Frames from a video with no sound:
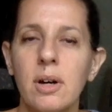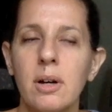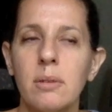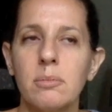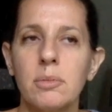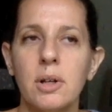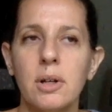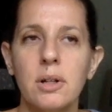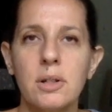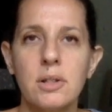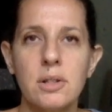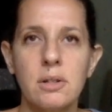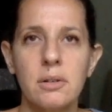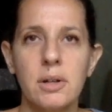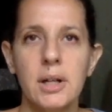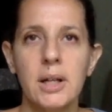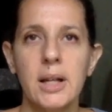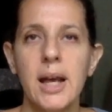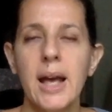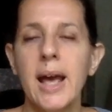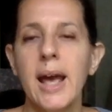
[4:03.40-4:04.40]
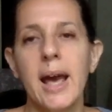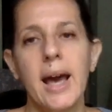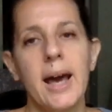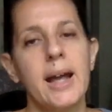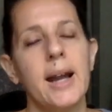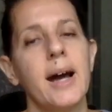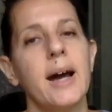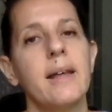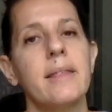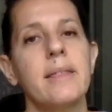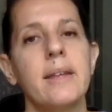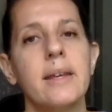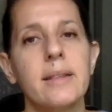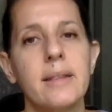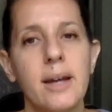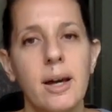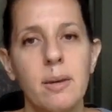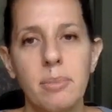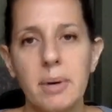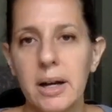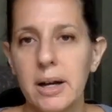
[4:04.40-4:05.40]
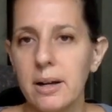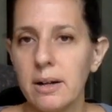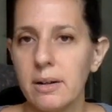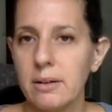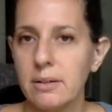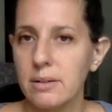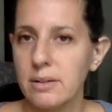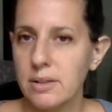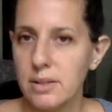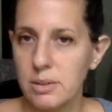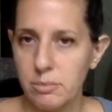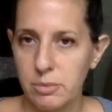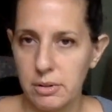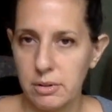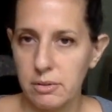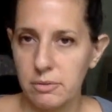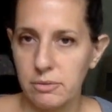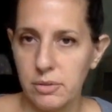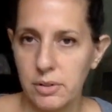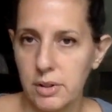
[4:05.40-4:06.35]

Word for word: um, look to it. And I think that pattern is just beautiful.